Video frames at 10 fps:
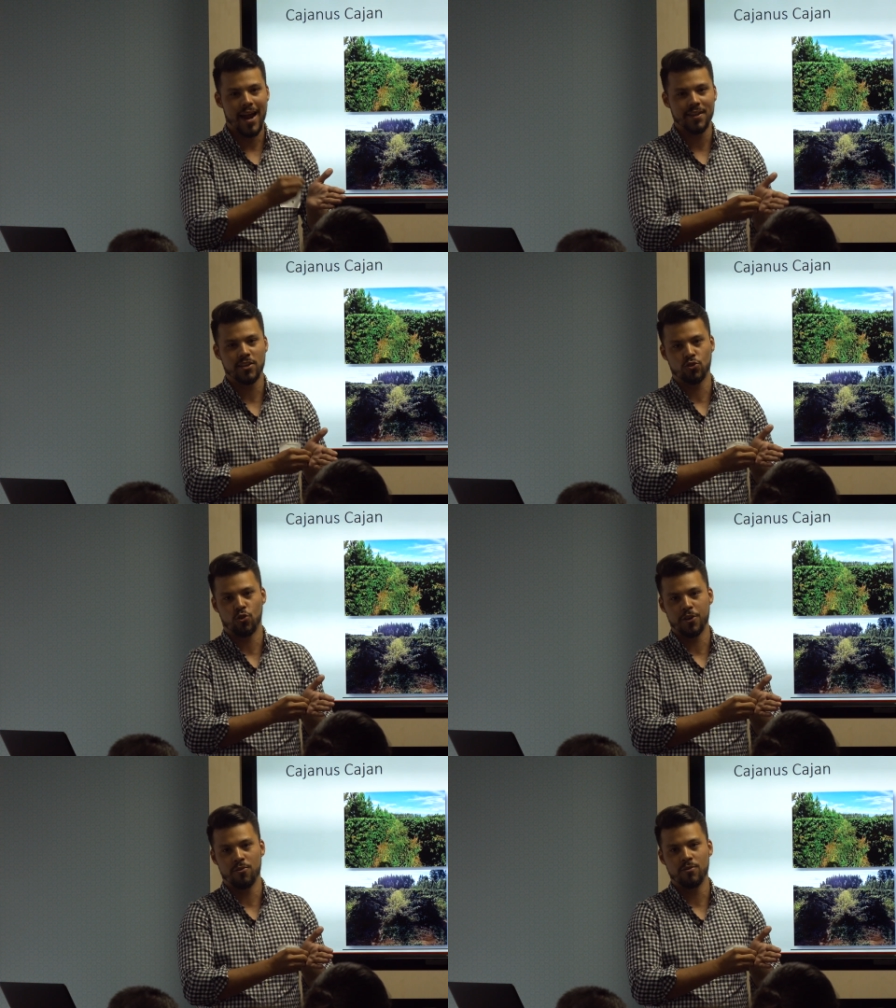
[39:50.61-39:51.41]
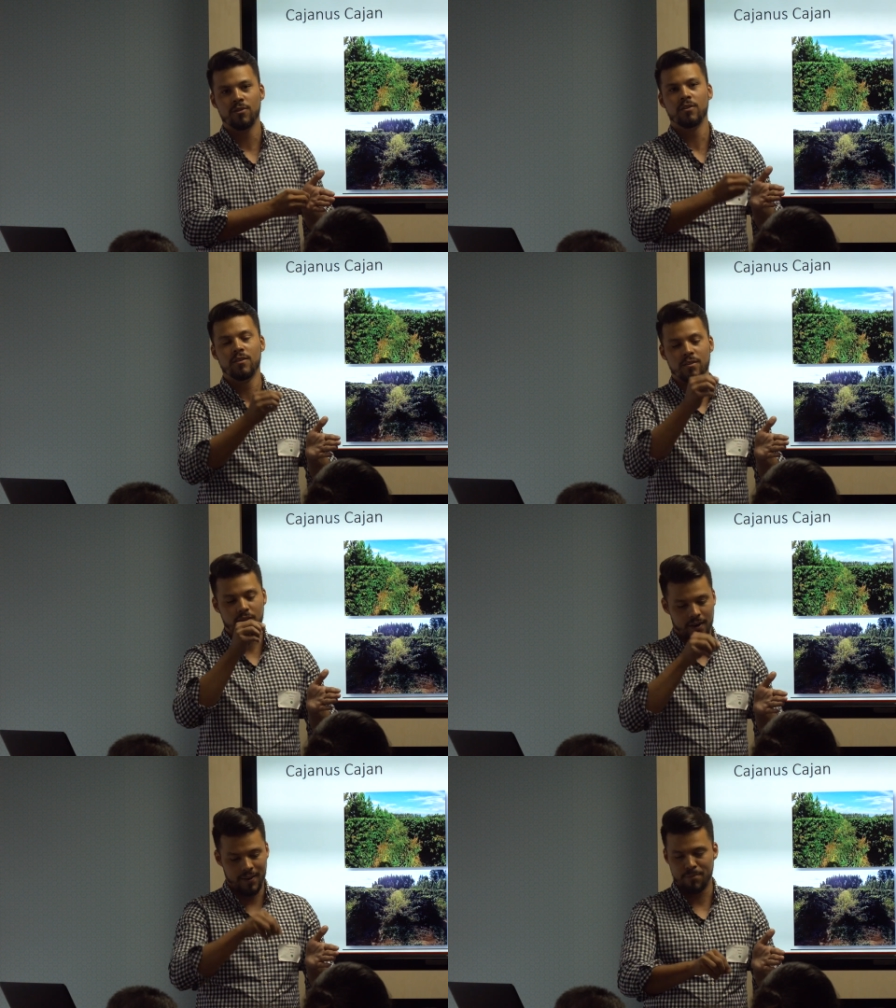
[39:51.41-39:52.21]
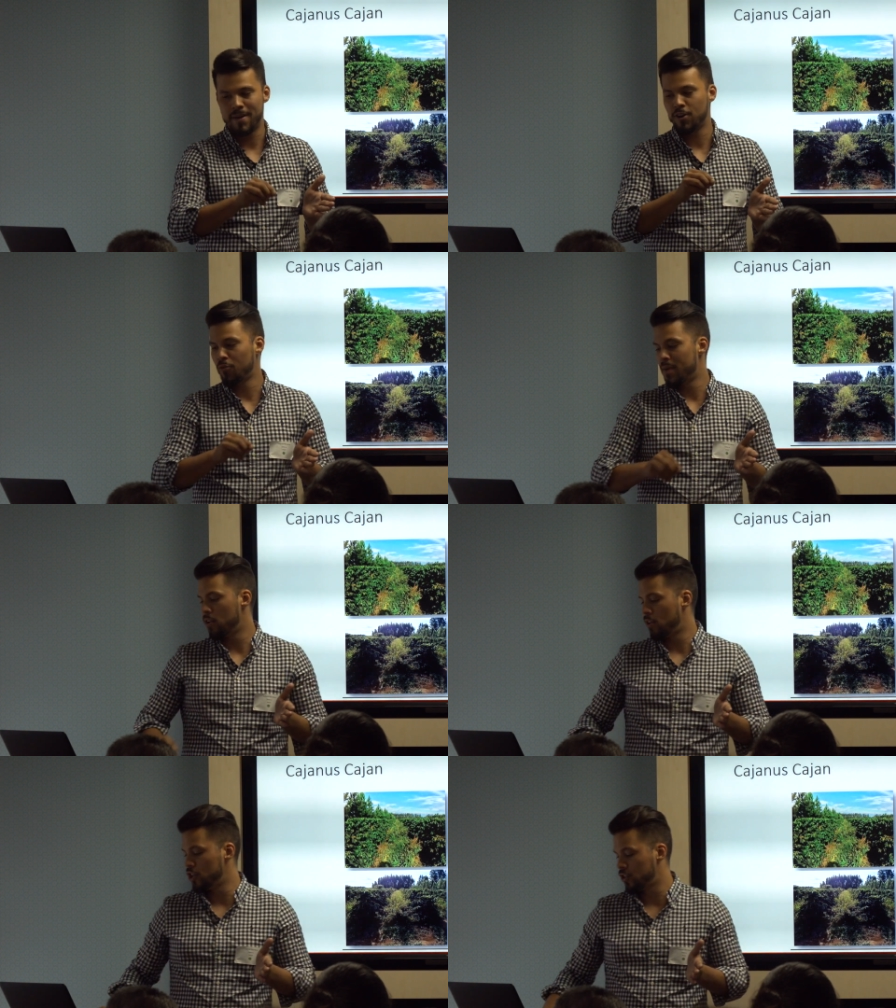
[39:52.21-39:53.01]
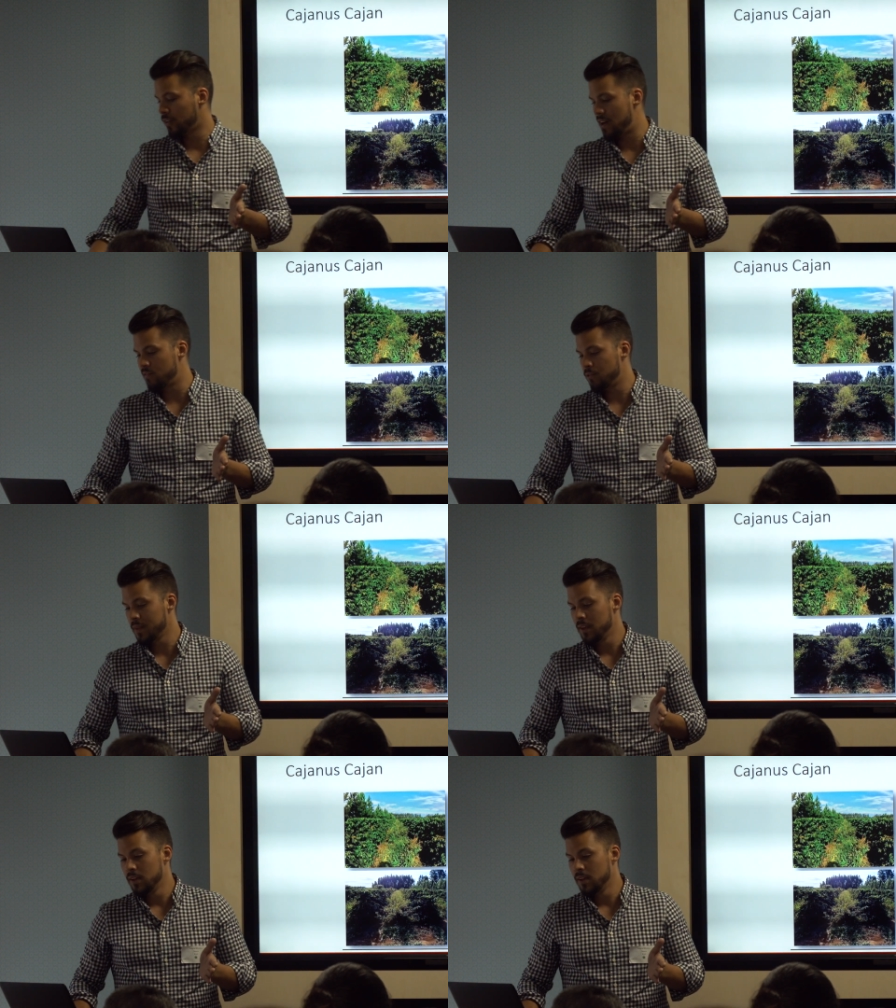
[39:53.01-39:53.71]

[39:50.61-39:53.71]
at the soil in the microbiological level.